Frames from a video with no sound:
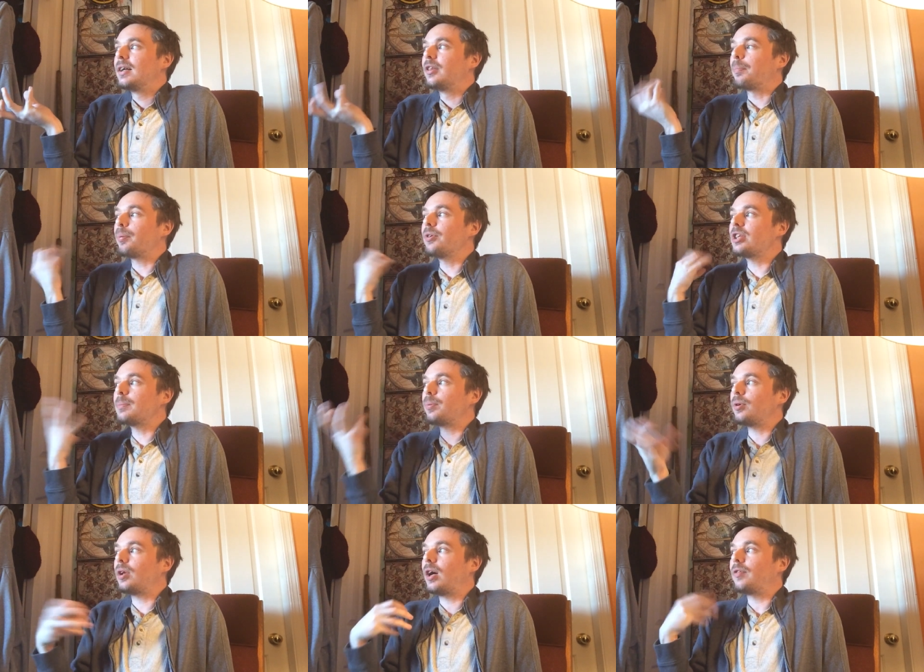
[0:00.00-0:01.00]
the
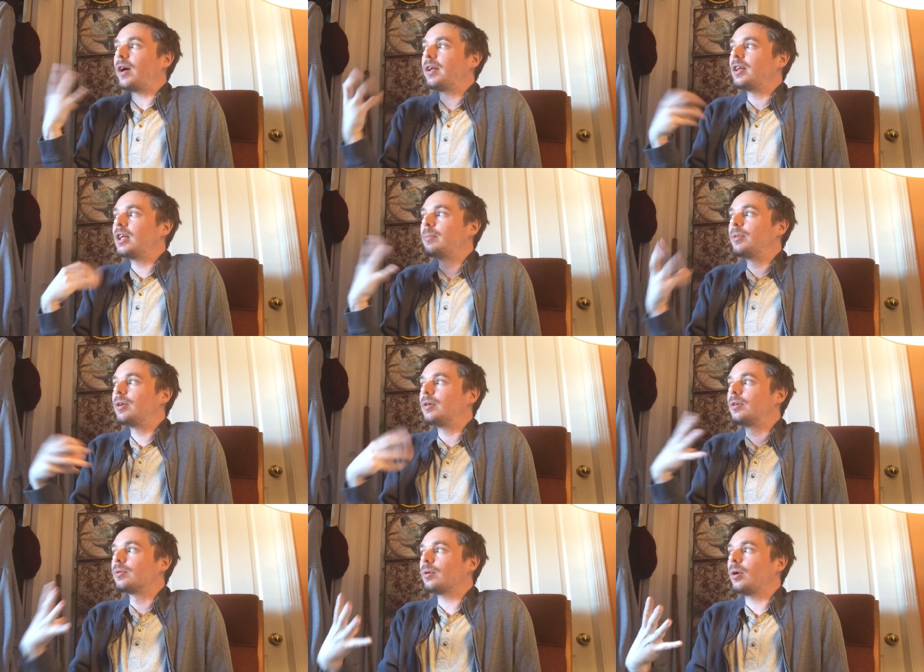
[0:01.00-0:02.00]
principle of
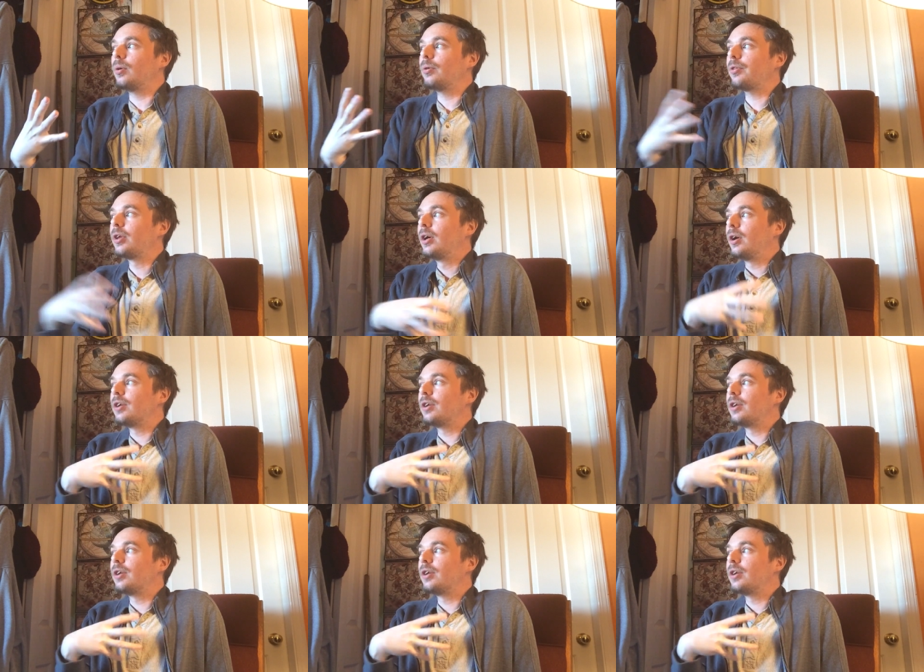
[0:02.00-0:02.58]
unlimited growth